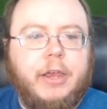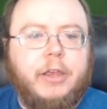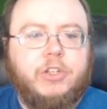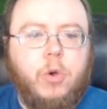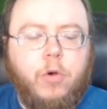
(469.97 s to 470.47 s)

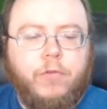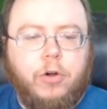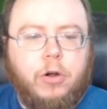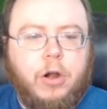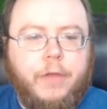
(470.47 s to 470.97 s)
So
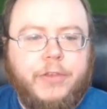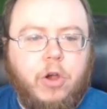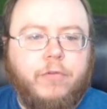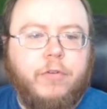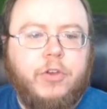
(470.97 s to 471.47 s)
over on the
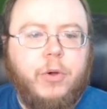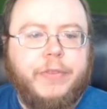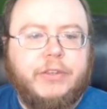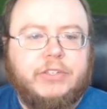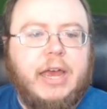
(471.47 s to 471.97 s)
overview on
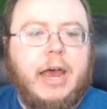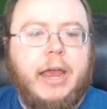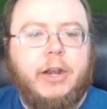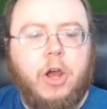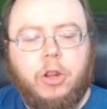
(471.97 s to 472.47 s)
the
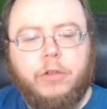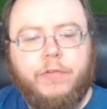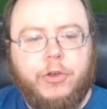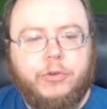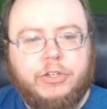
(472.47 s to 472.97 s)
side, all of
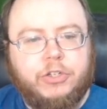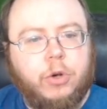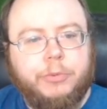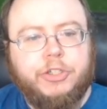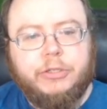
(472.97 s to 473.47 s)
those
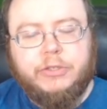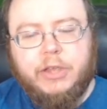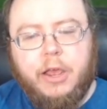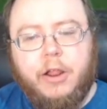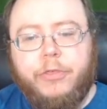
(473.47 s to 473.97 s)
descriptions,
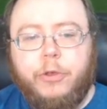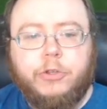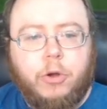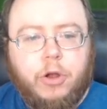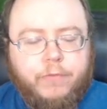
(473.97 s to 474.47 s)

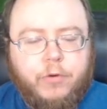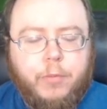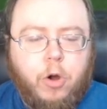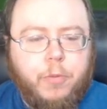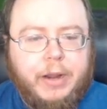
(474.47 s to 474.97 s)
those all come from
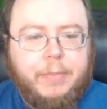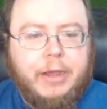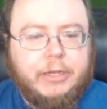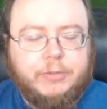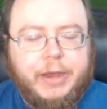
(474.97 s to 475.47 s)
our
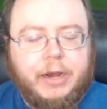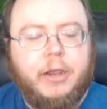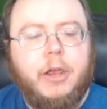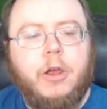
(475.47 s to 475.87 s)
OpenAPI spec.